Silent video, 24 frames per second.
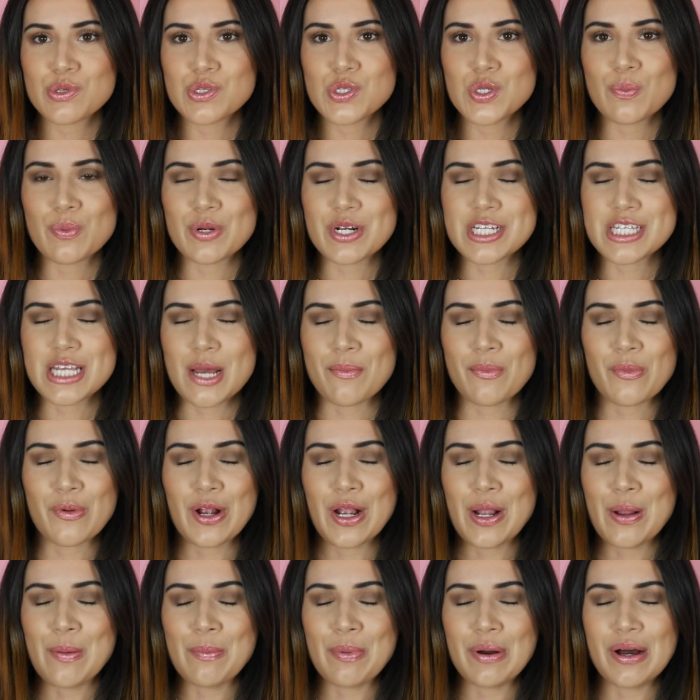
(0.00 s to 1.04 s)
super
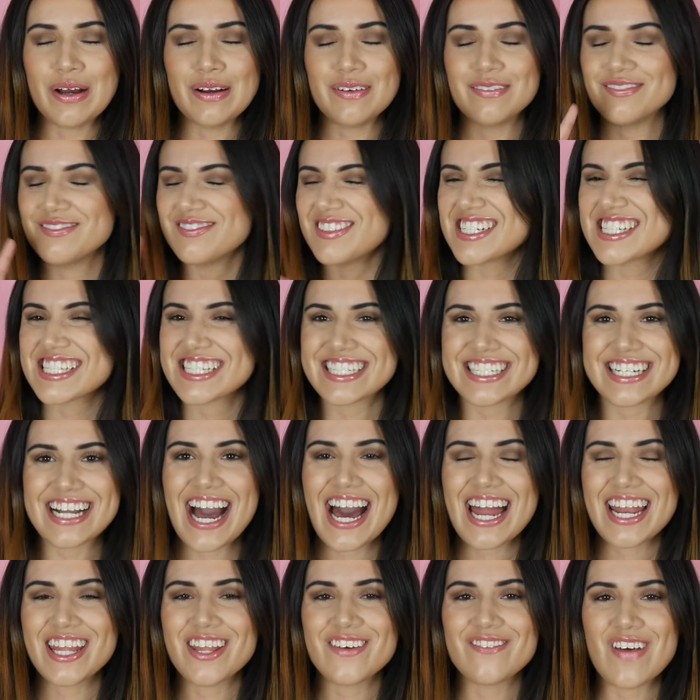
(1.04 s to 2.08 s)
summery, but this is
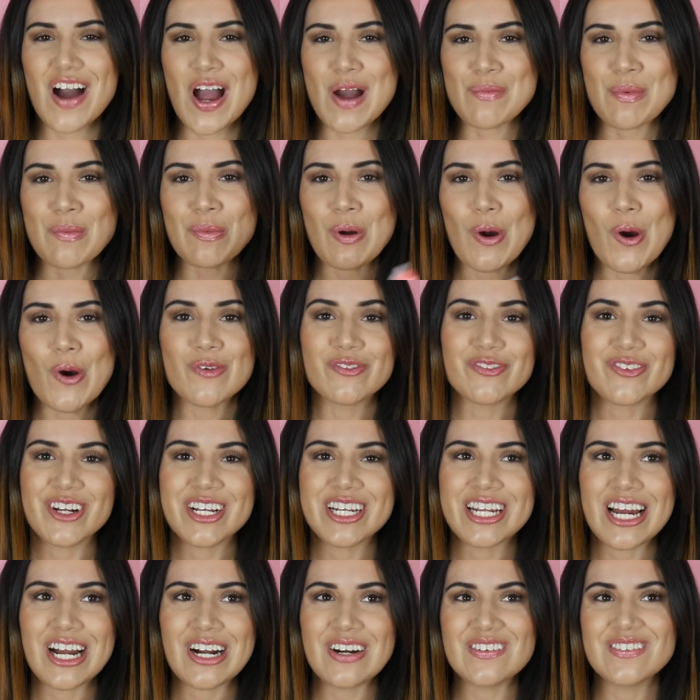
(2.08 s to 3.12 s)
kind of the vibe I'm going for
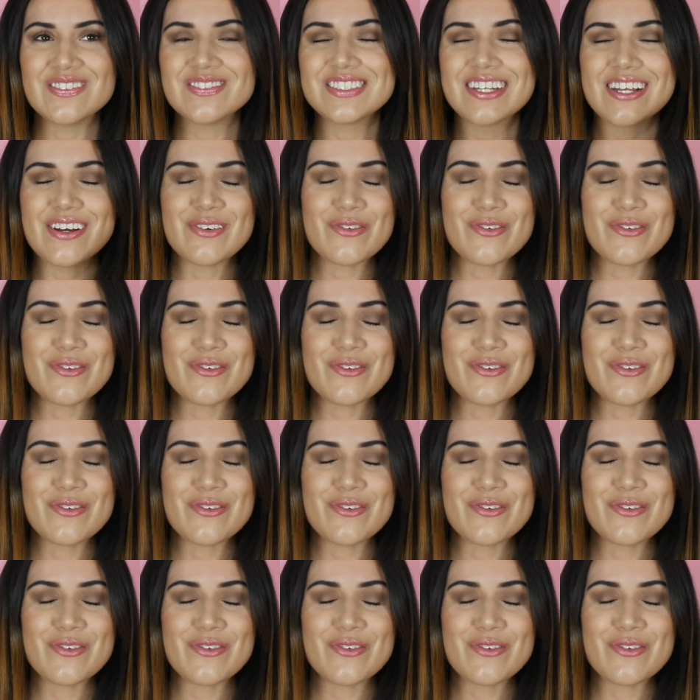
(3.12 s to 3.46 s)
right now.